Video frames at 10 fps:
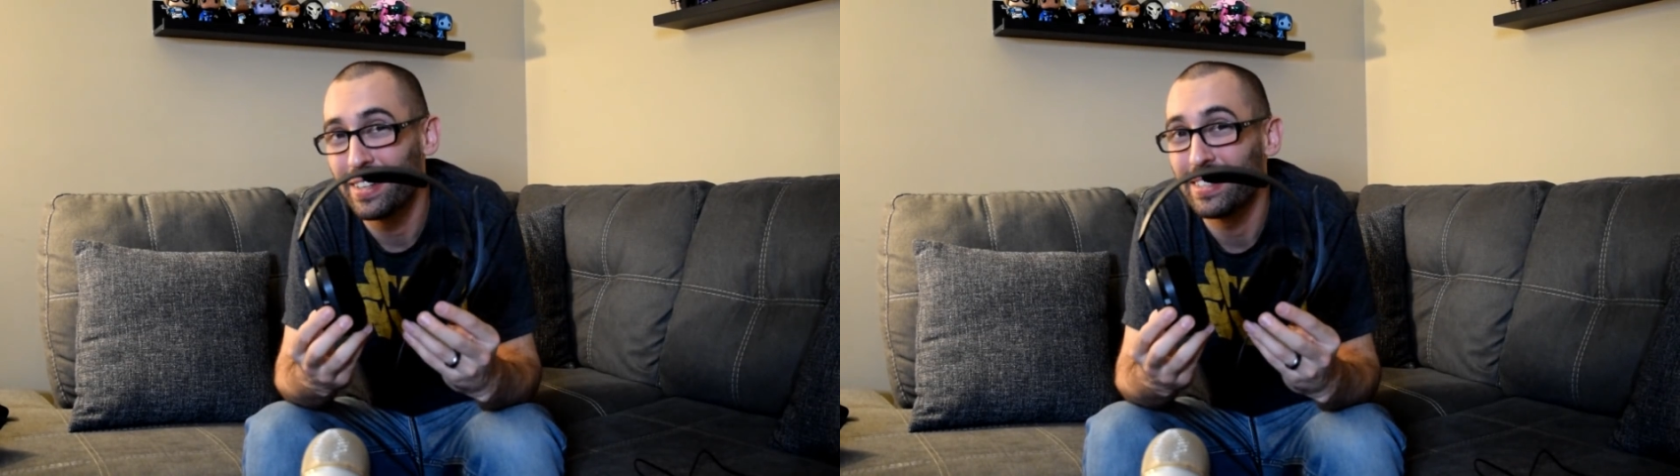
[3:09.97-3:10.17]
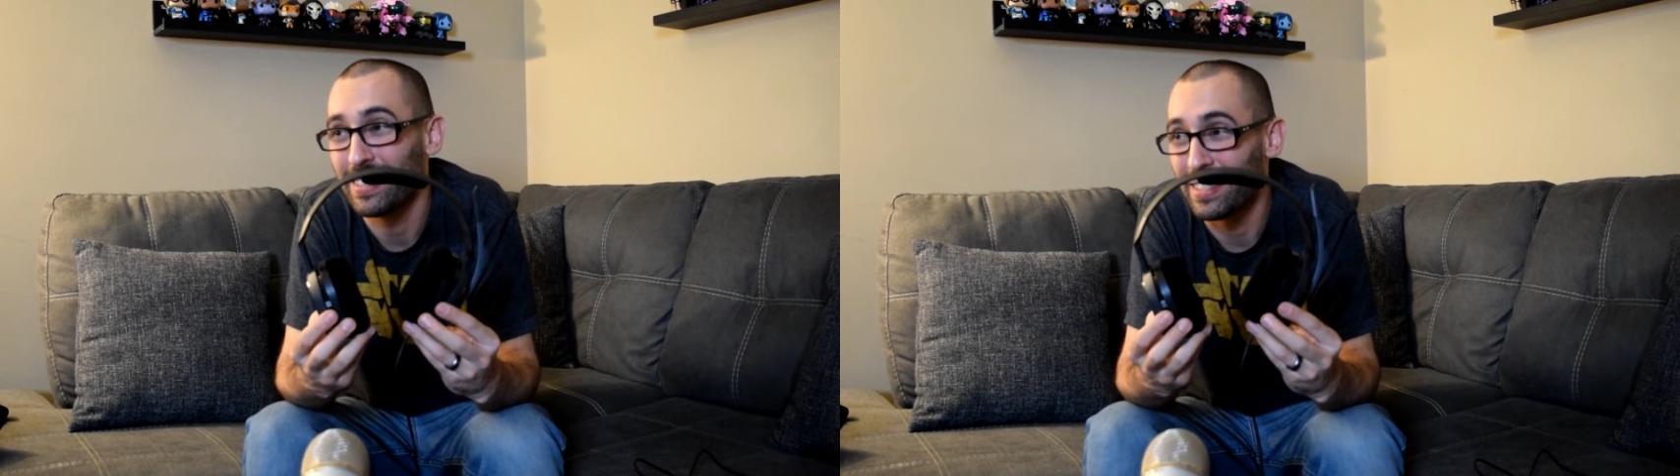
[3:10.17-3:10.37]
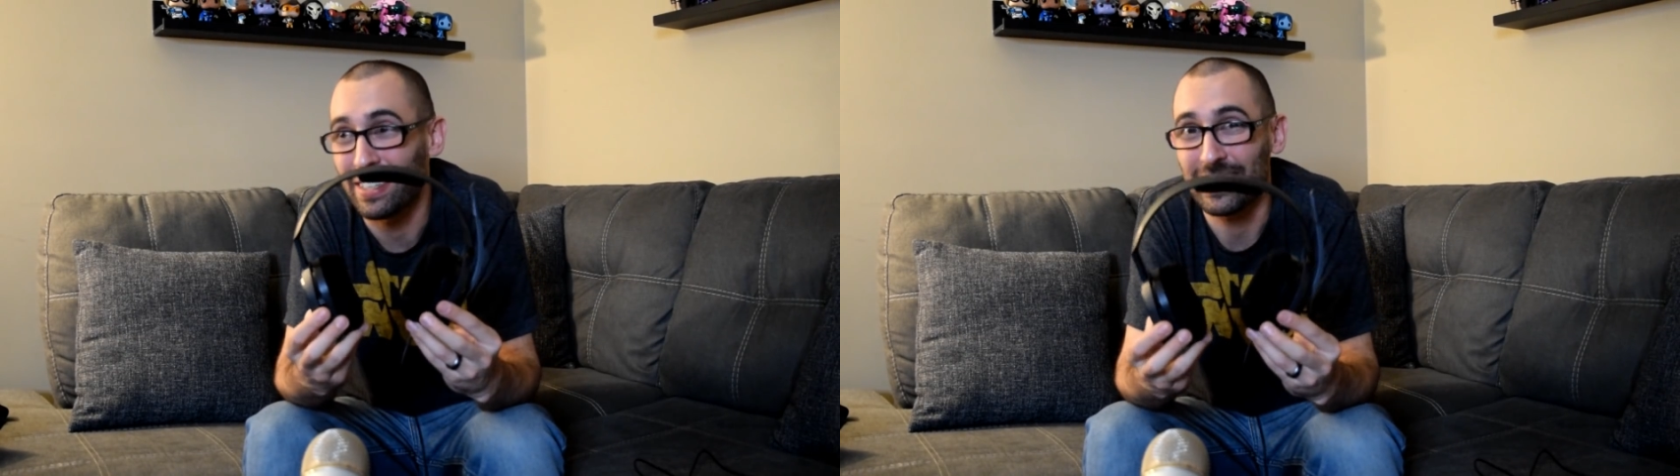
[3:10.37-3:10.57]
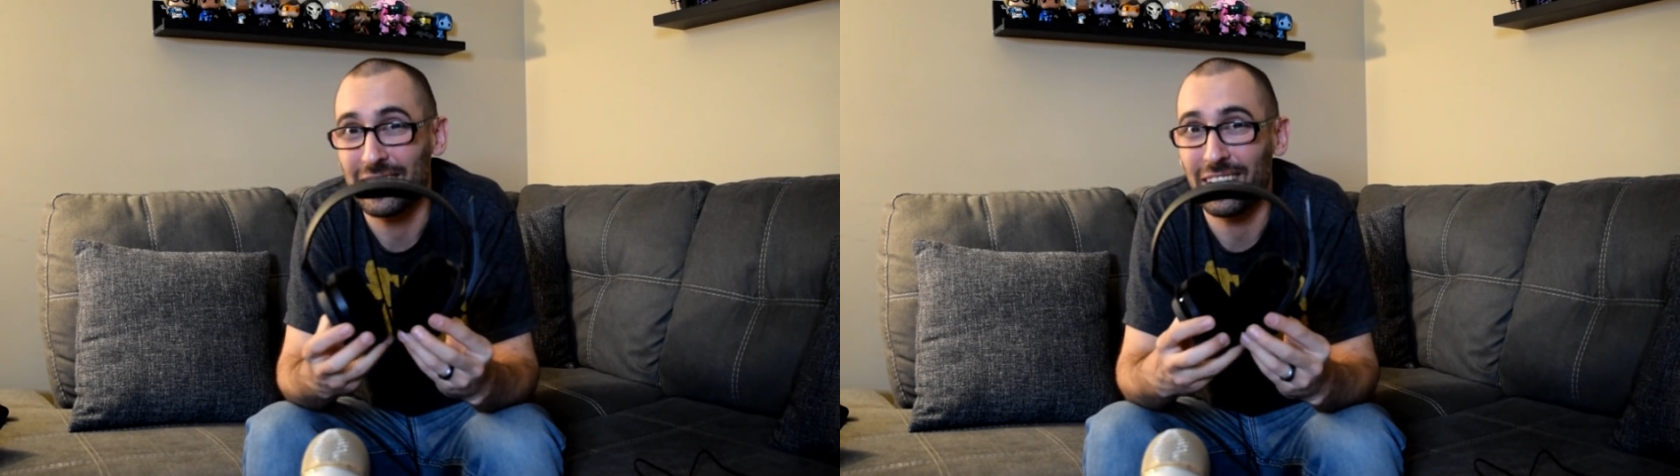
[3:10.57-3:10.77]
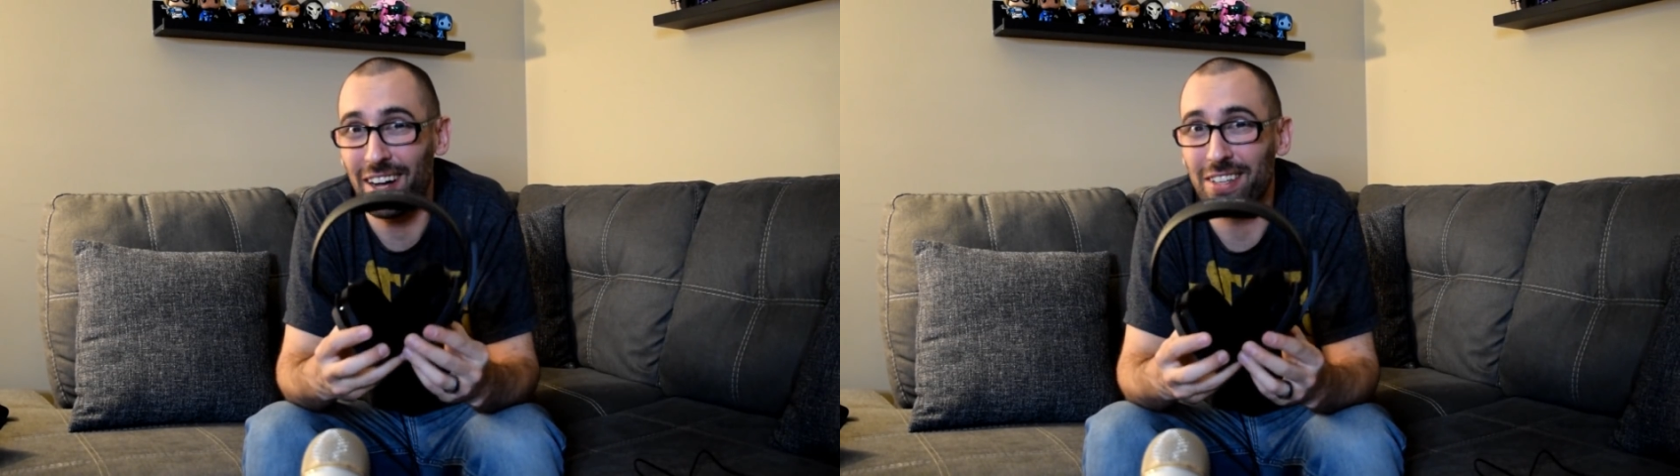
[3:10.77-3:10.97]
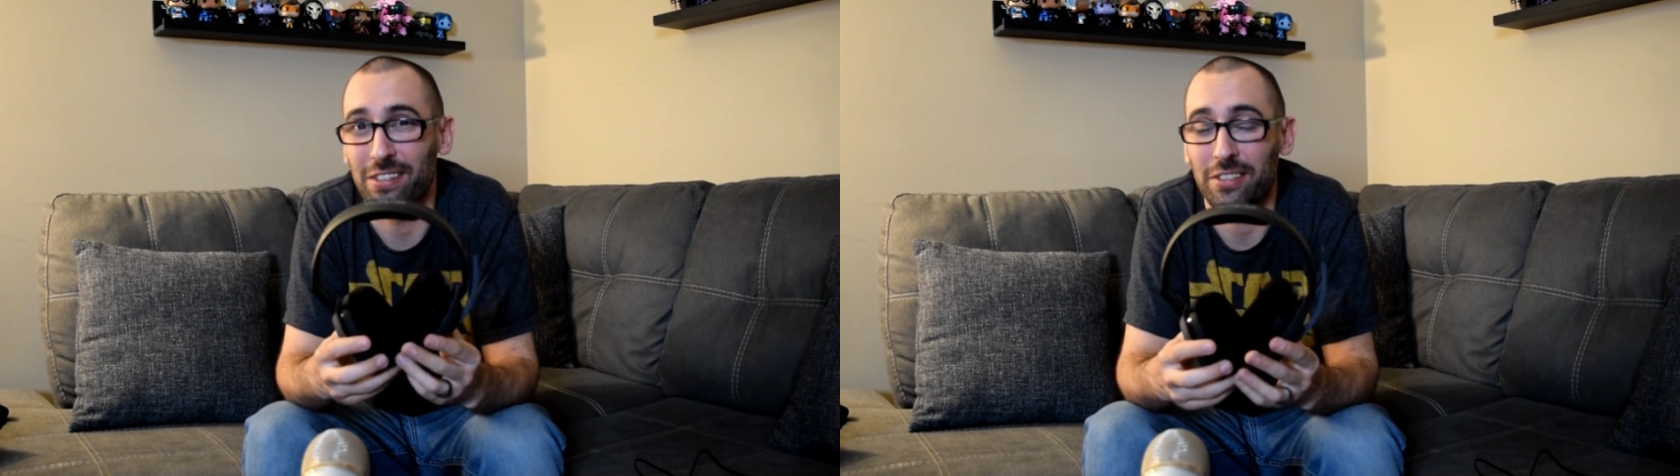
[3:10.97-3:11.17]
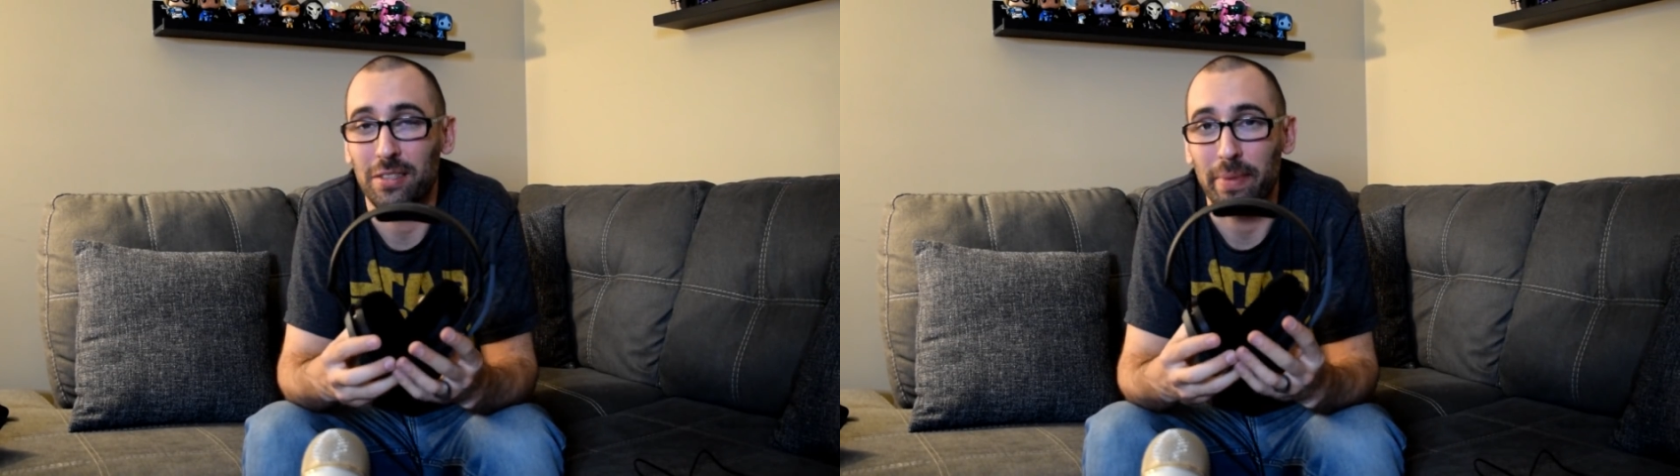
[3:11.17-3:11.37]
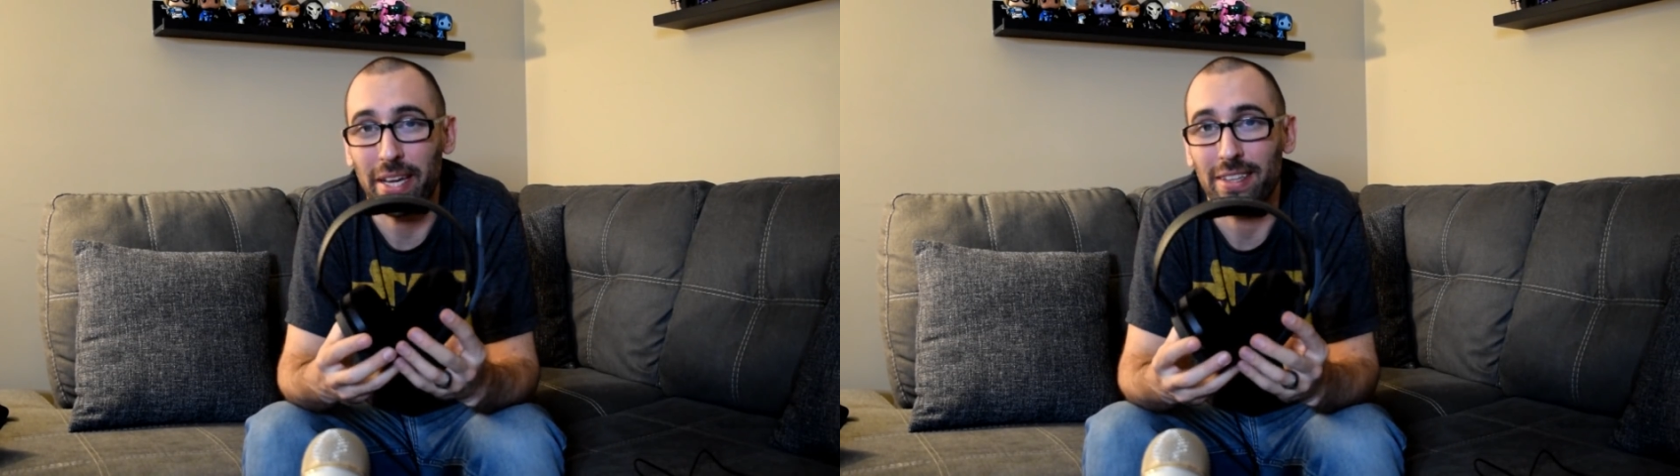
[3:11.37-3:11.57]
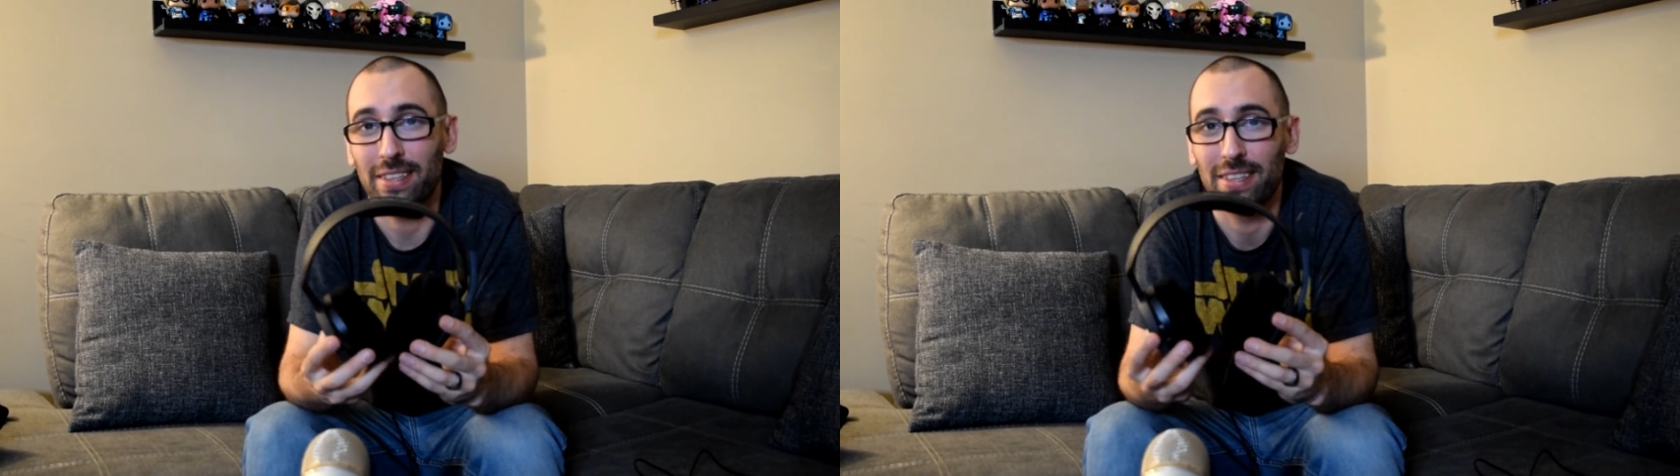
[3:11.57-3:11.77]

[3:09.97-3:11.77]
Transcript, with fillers: sixty dollars to me.